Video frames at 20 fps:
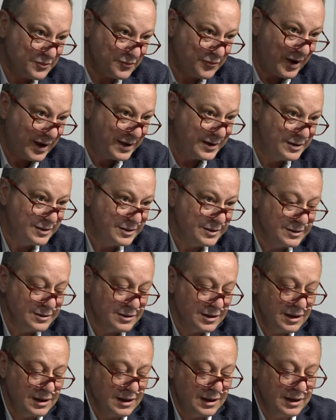
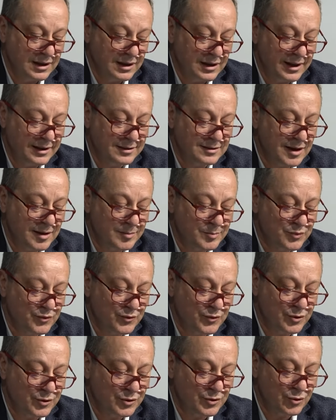final attempt
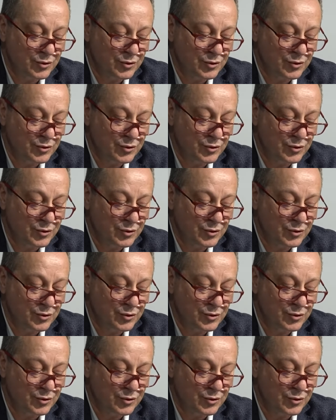for